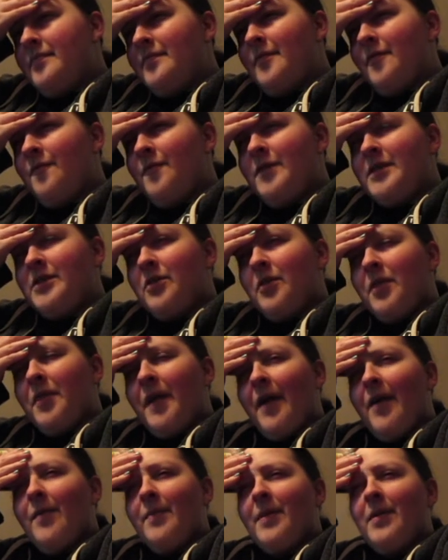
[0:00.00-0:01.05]
physical
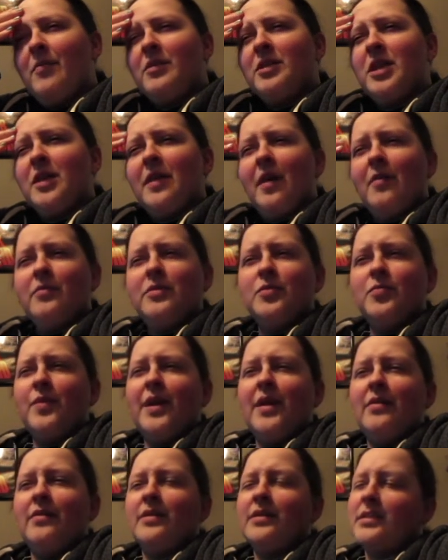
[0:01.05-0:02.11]
therapy, which I thought was
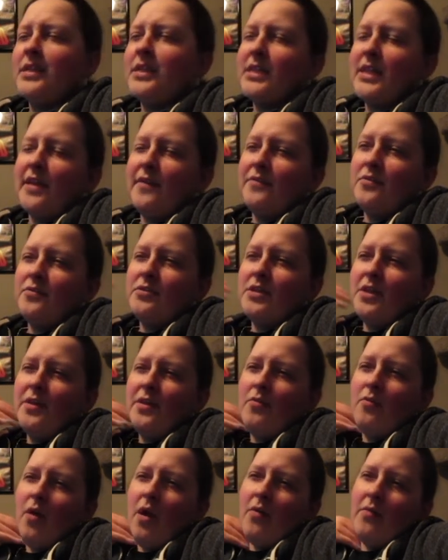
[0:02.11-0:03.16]
weird, because it's like, there's
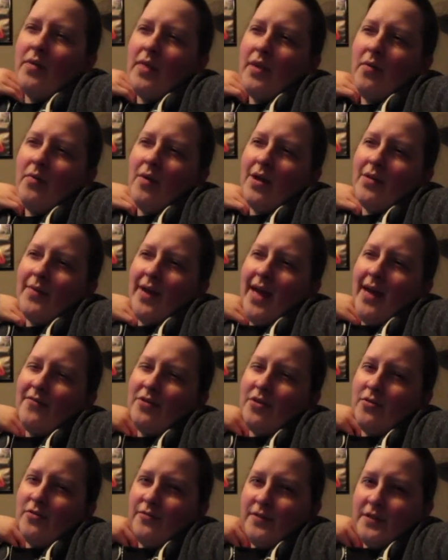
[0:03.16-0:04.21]
nothing wrong with it. Why do I have to
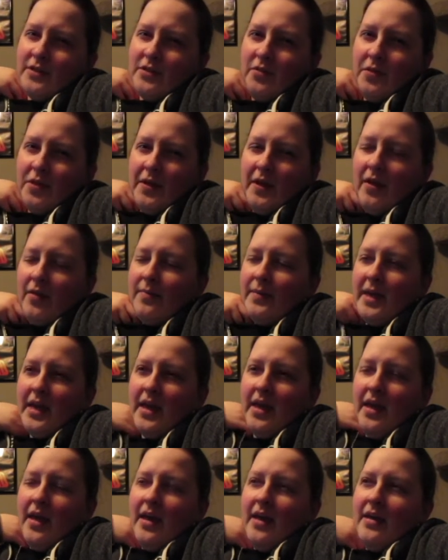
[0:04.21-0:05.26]
go to physical therapy?
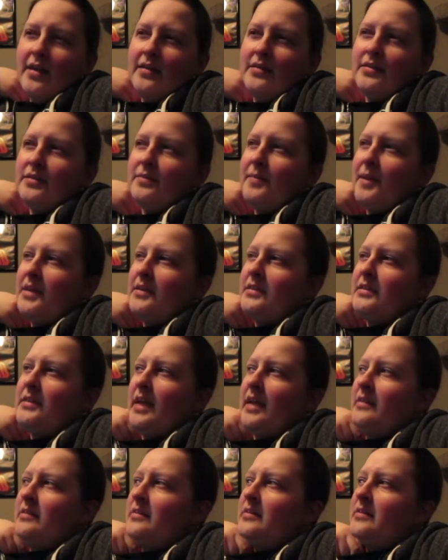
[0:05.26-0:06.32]
It doesn't make
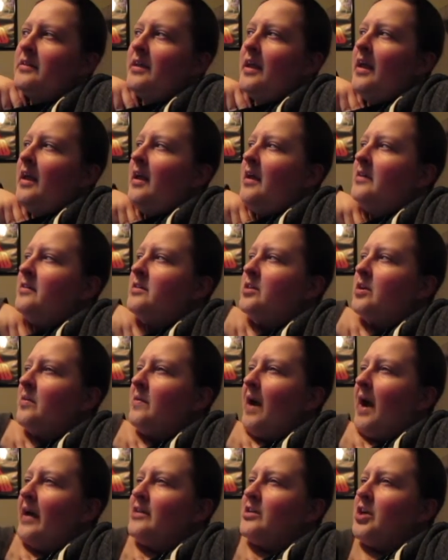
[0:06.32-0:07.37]
sense. So
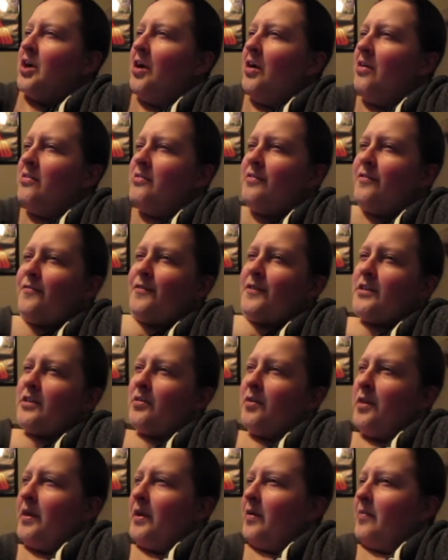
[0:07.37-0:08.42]
I turned
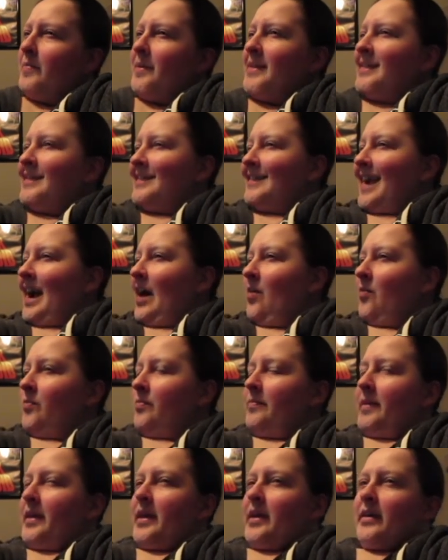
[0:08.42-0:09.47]
physical therapy
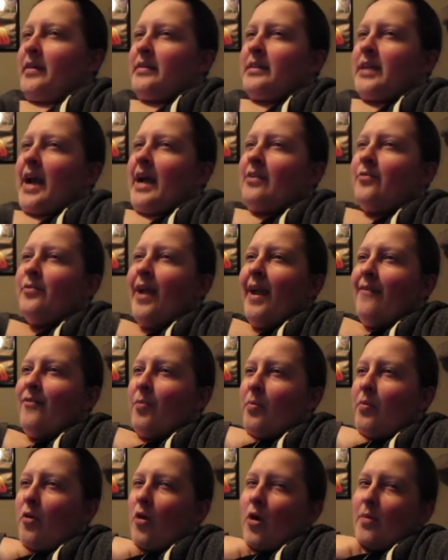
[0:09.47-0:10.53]
down because I don't have a
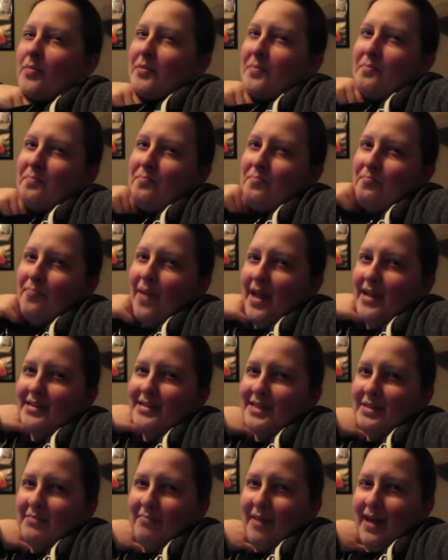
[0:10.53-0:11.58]
problem
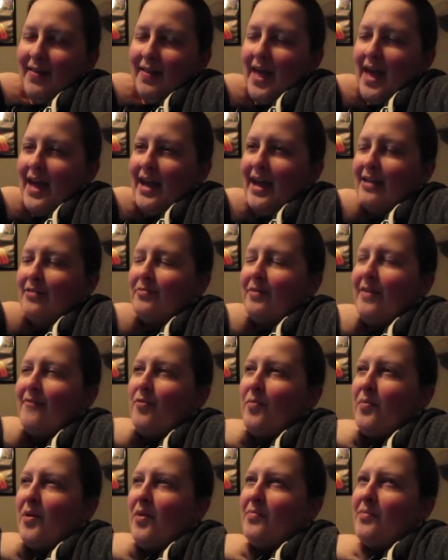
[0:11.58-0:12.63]
bending my leg. I don't have a
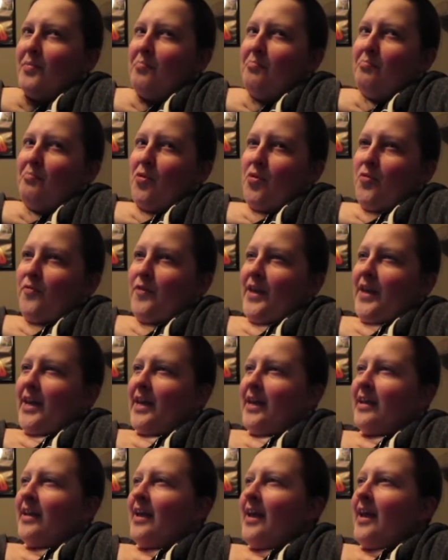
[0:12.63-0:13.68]
problem moving
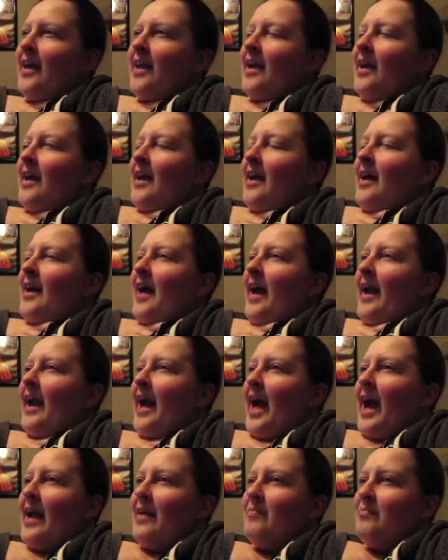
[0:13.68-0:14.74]
it. Like,
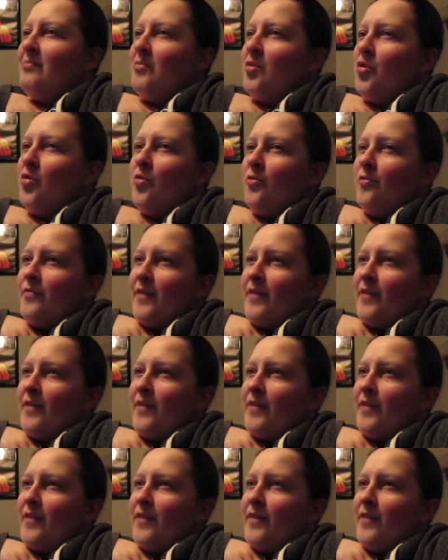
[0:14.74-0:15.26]
I move